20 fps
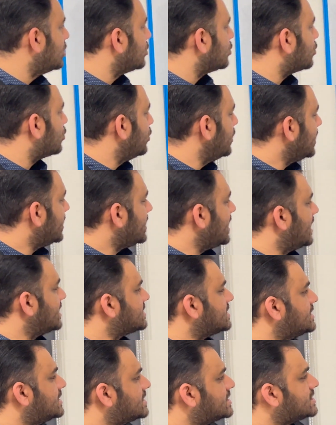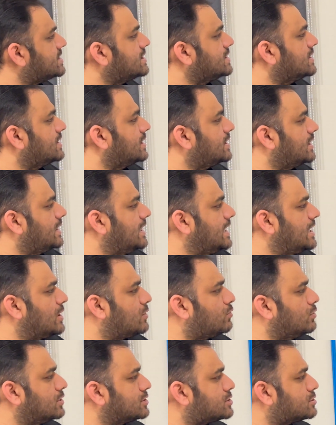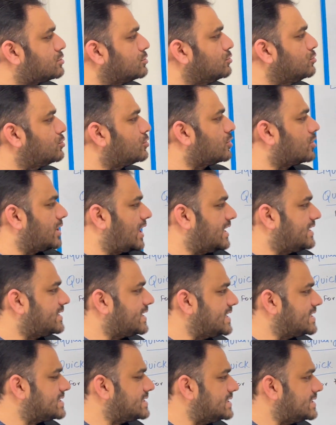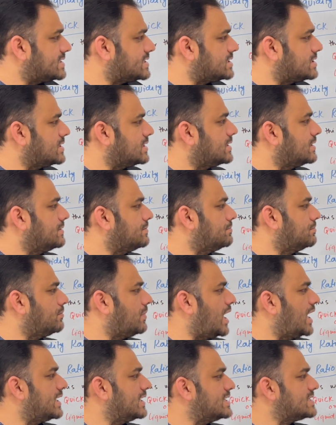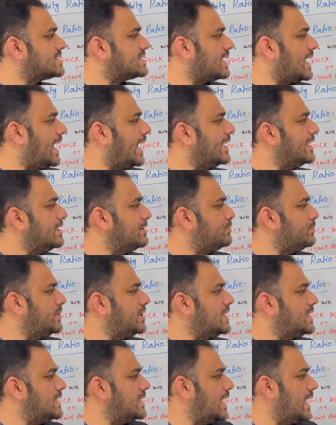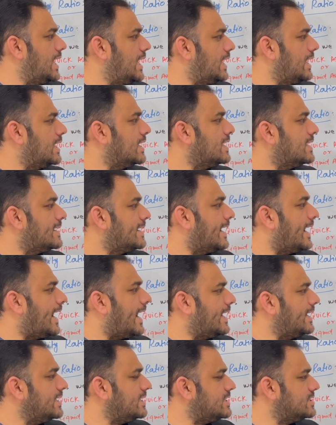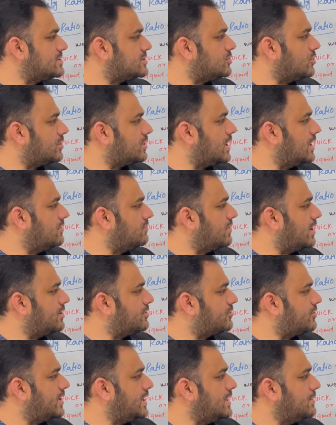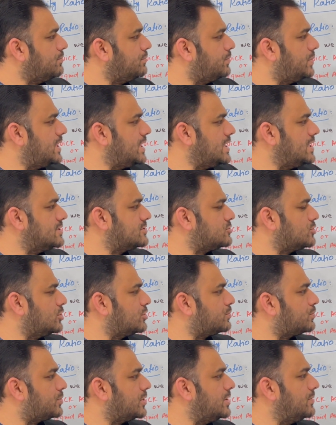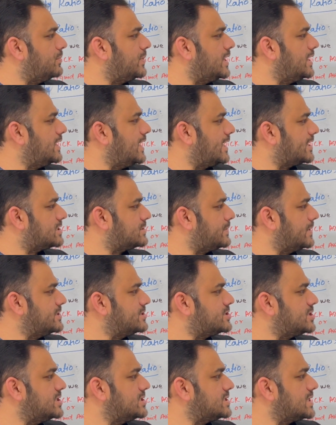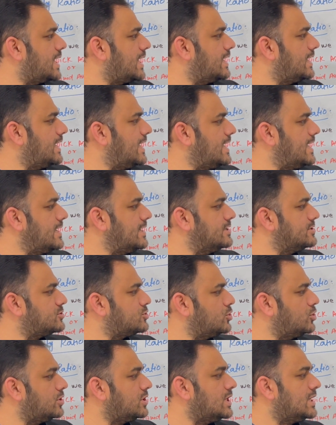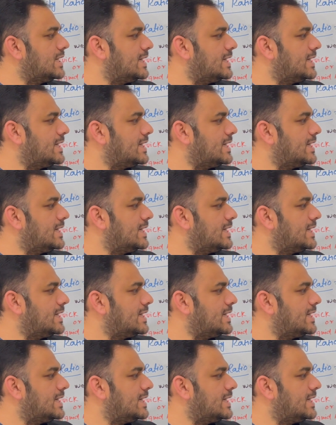Quick assets equals to current assets minus IPA. I is your inventory, P is your prepaid expenses, and A is your